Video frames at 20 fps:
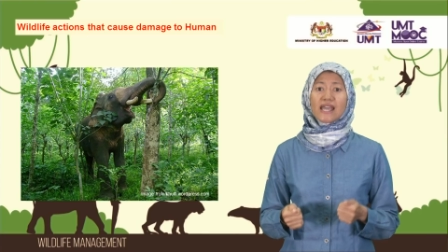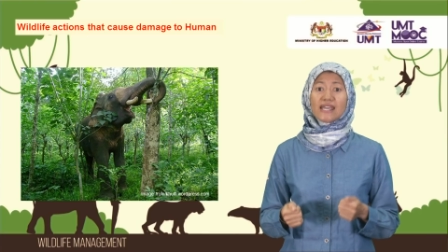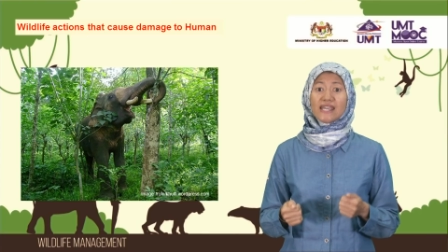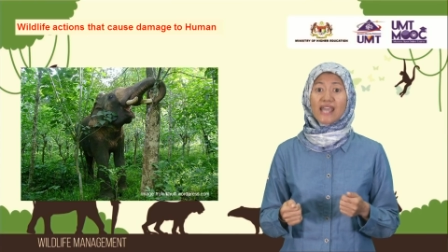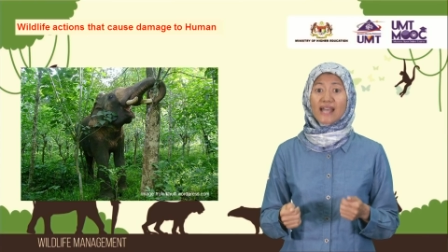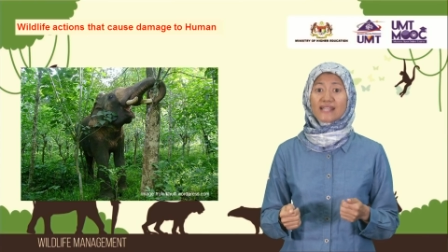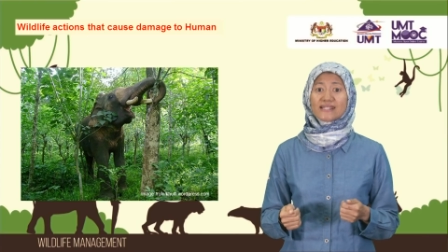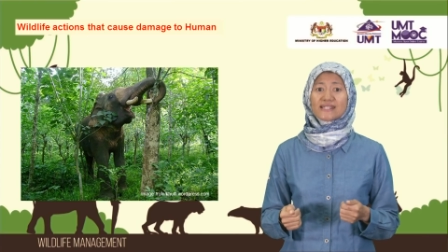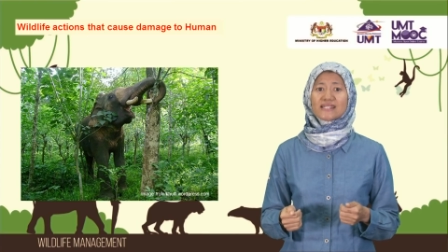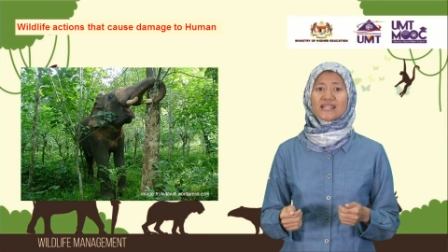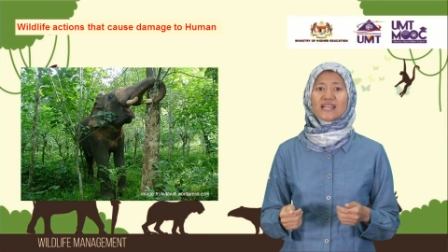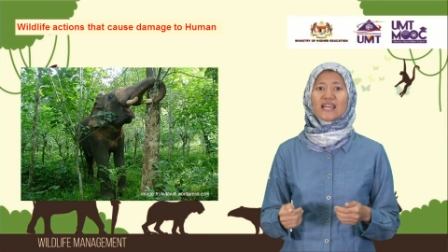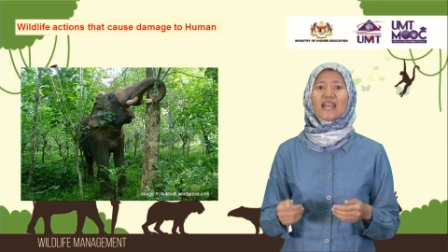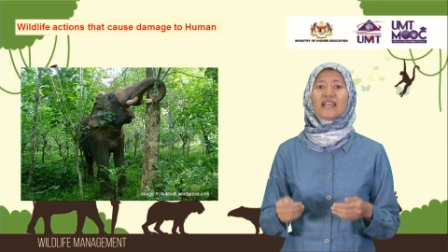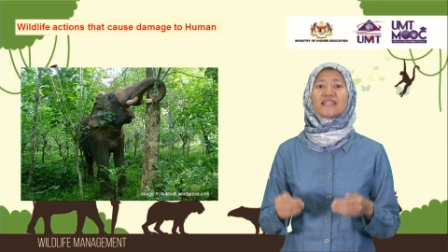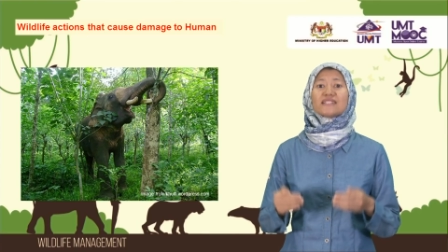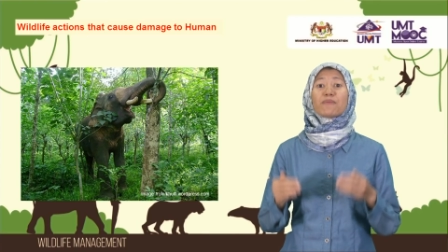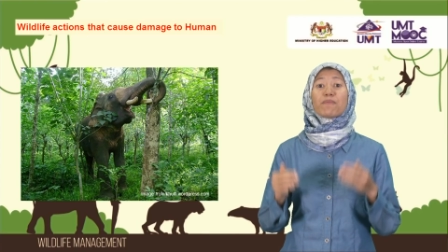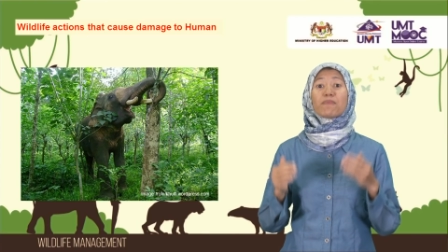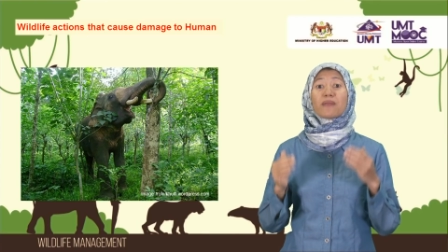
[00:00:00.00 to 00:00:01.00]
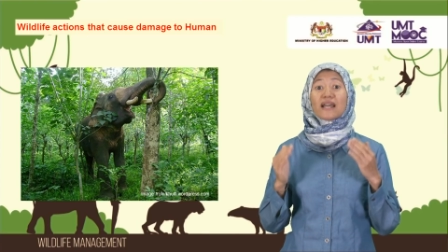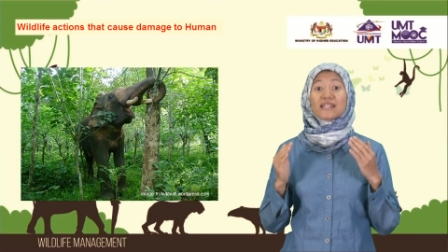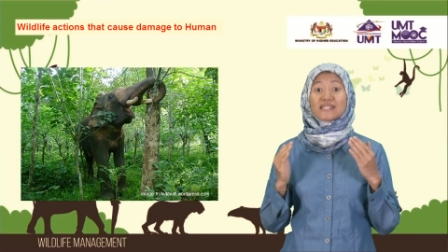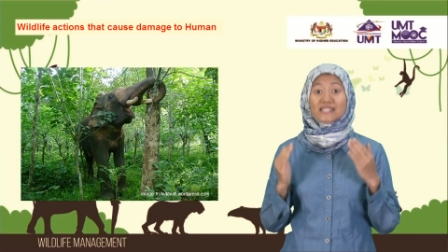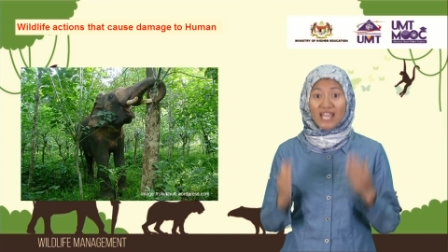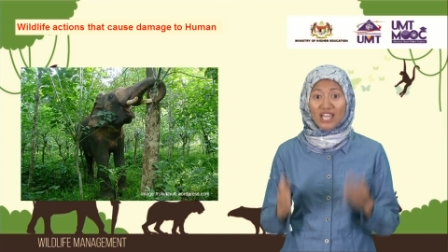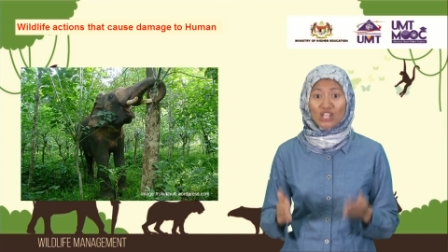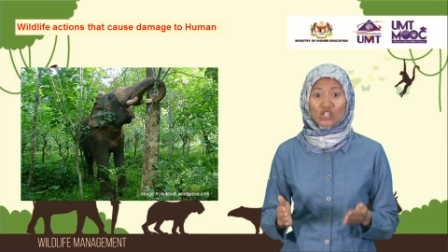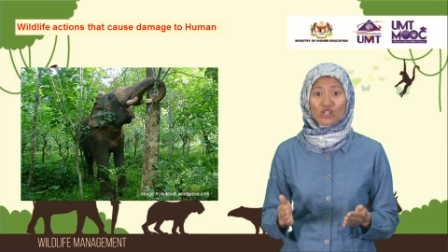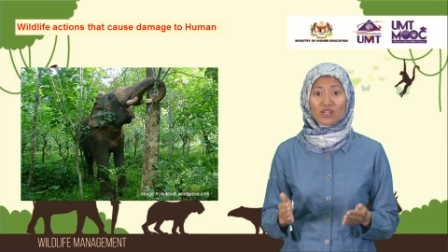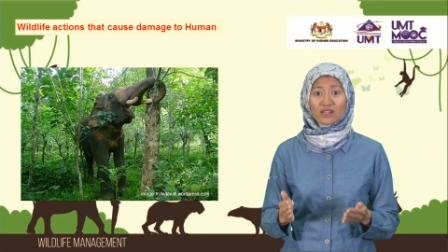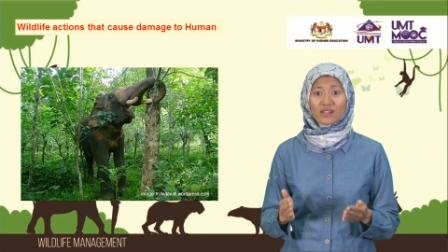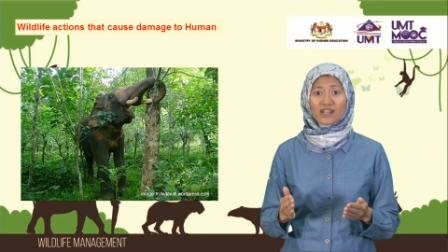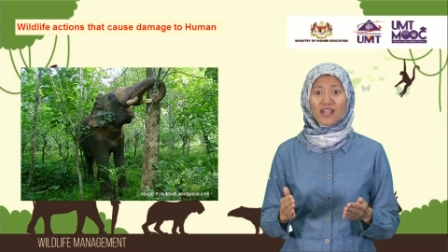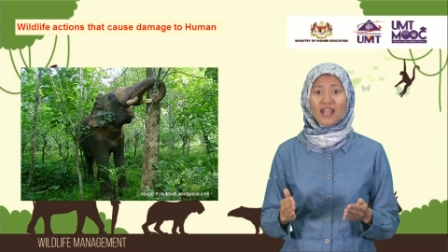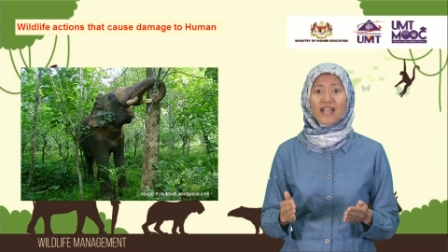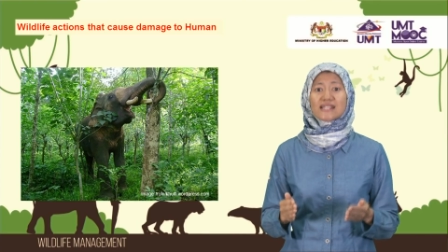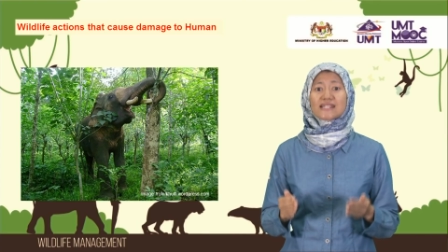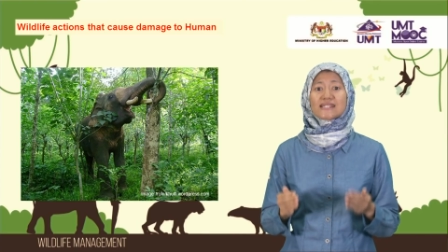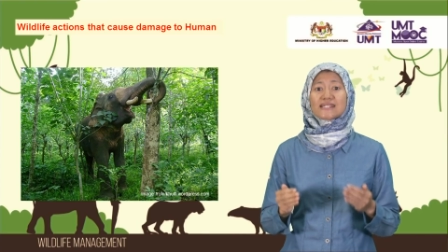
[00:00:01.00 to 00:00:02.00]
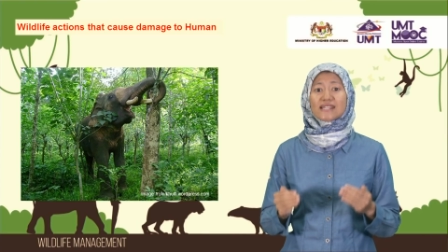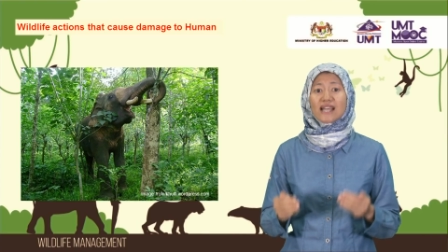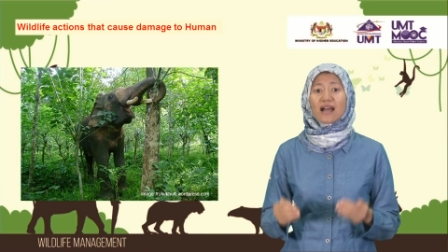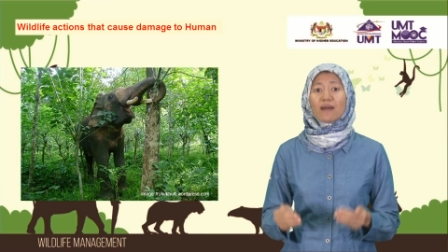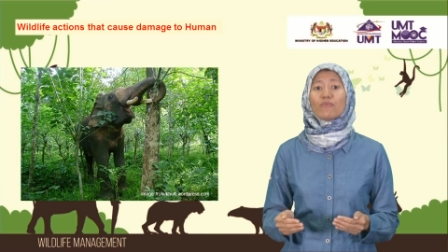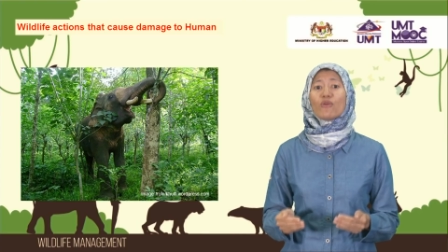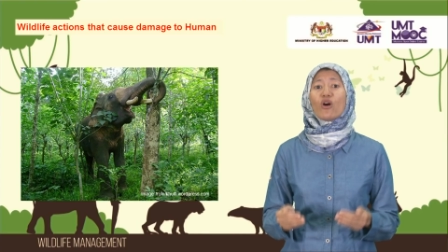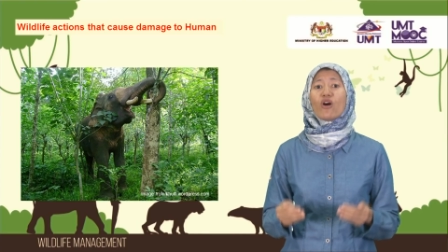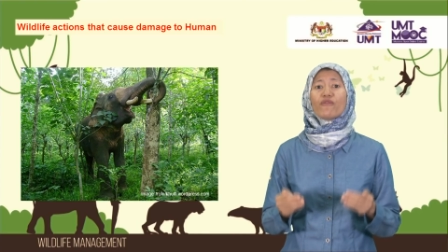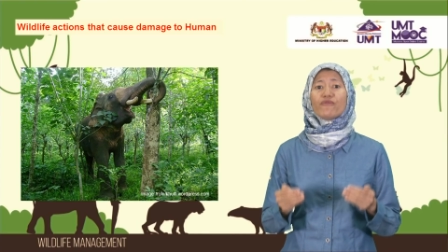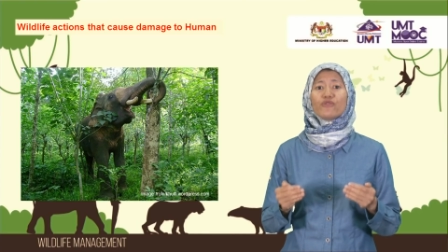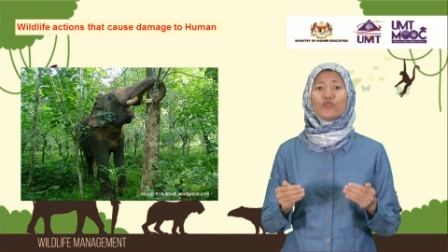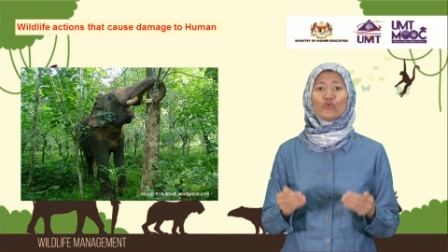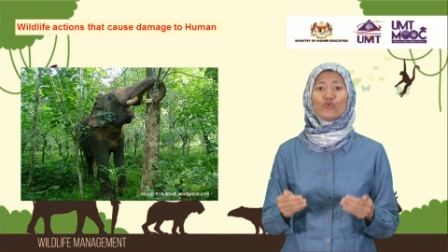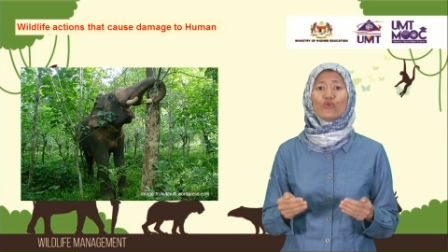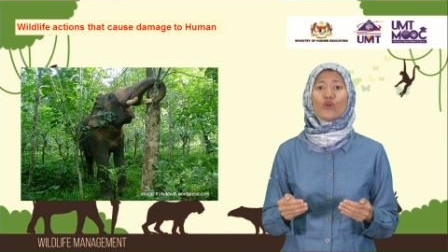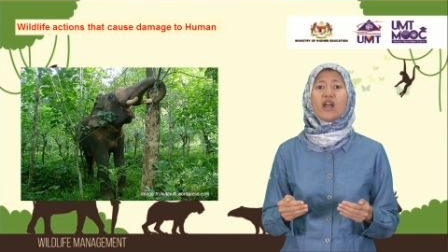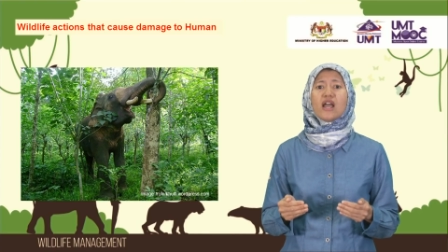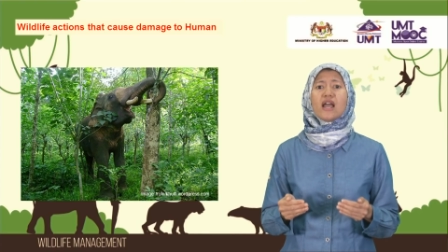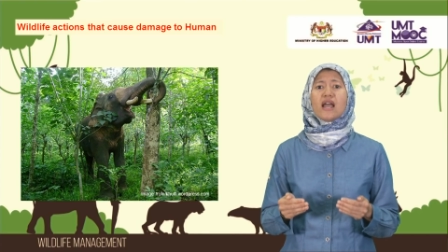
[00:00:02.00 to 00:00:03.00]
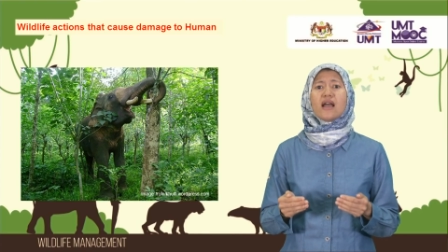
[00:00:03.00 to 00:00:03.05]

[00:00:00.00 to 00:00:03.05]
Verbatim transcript: Yes, it's a plantation, and some of you